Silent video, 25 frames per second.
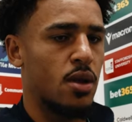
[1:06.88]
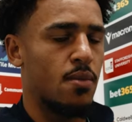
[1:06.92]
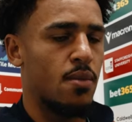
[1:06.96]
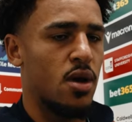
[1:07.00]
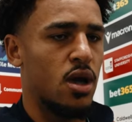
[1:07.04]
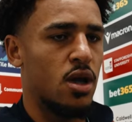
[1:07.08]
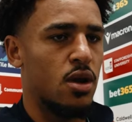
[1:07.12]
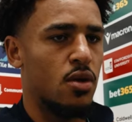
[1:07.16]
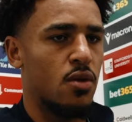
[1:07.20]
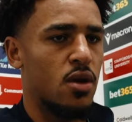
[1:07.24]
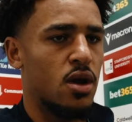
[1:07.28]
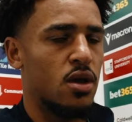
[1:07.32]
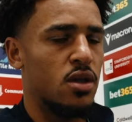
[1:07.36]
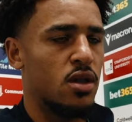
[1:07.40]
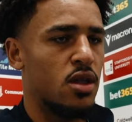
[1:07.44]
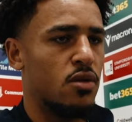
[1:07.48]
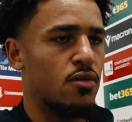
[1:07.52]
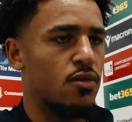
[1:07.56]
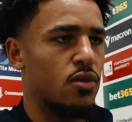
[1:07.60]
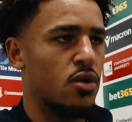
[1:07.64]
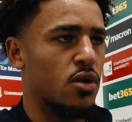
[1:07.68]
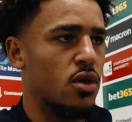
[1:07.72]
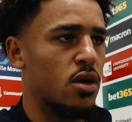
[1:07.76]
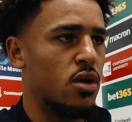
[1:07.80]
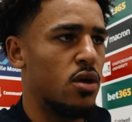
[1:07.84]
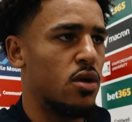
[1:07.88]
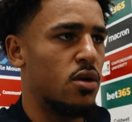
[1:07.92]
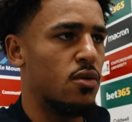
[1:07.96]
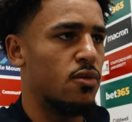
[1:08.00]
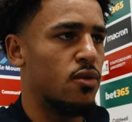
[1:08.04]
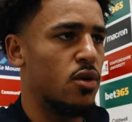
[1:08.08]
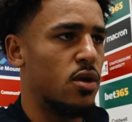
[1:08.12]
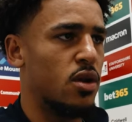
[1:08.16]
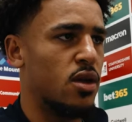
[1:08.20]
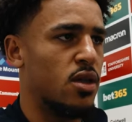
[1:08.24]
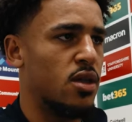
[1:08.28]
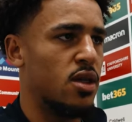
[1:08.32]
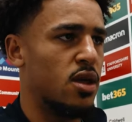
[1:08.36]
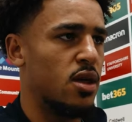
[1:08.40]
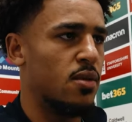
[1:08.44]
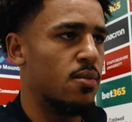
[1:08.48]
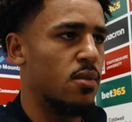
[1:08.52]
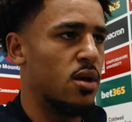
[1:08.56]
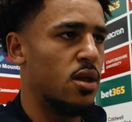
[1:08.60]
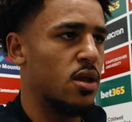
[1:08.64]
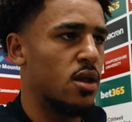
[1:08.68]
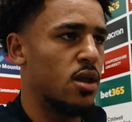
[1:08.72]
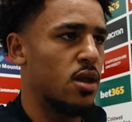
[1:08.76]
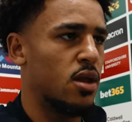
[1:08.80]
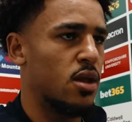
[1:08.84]
quality for the team
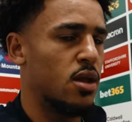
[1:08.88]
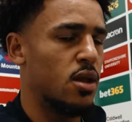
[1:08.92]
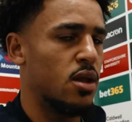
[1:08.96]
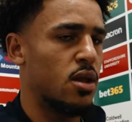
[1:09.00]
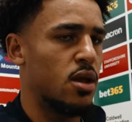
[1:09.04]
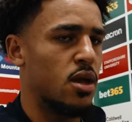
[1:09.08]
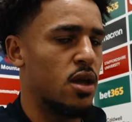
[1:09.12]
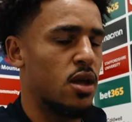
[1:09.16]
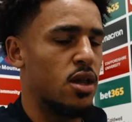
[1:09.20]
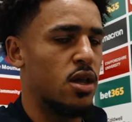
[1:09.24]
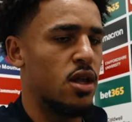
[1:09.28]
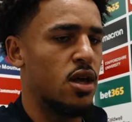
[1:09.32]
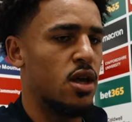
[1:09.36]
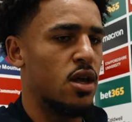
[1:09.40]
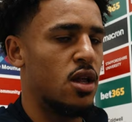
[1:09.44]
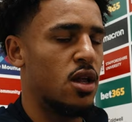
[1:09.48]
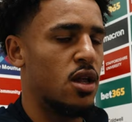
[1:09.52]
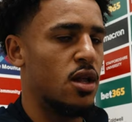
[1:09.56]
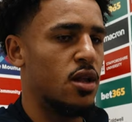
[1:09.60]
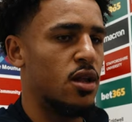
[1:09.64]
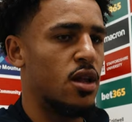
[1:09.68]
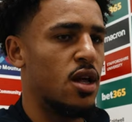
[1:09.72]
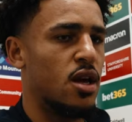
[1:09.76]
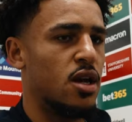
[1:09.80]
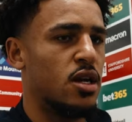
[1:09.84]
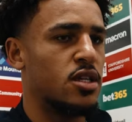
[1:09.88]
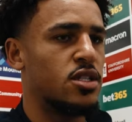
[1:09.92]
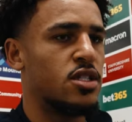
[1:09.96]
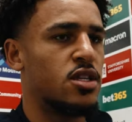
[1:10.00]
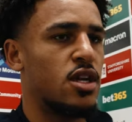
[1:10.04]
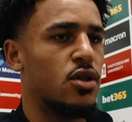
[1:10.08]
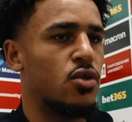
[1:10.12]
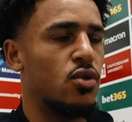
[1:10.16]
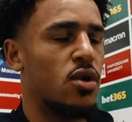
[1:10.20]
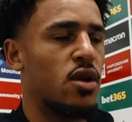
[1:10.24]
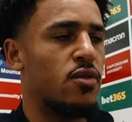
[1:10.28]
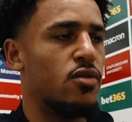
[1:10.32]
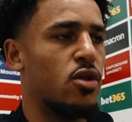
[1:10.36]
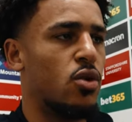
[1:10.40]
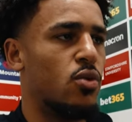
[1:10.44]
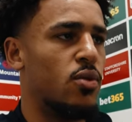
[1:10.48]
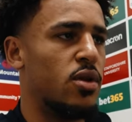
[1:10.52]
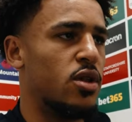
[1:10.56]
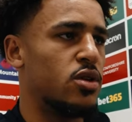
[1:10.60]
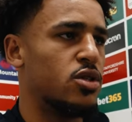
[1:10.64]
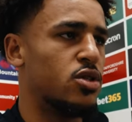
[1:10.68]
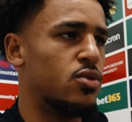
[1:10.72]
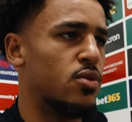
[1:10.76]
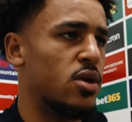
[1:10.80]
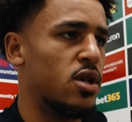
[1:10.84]
and like I said, to have the win
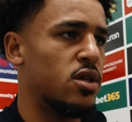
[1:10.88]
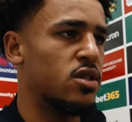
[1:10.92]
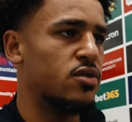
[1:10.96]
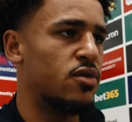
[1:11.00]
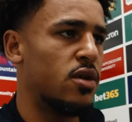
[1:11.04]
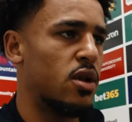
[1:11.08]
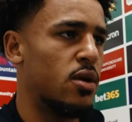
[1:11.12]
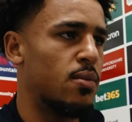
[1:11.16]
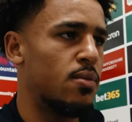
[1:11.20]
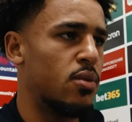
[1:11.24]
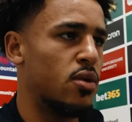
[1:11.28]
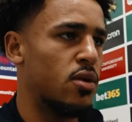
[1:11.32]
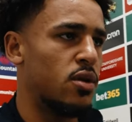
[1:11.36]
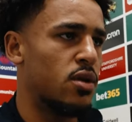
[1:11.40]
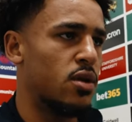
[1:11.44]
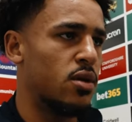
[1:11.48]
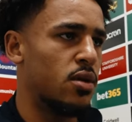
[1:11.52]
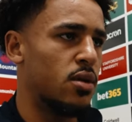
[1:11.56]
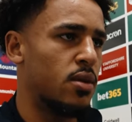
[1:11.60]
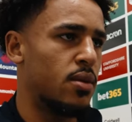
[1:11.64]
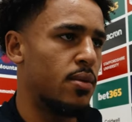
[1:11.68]
as well is very important.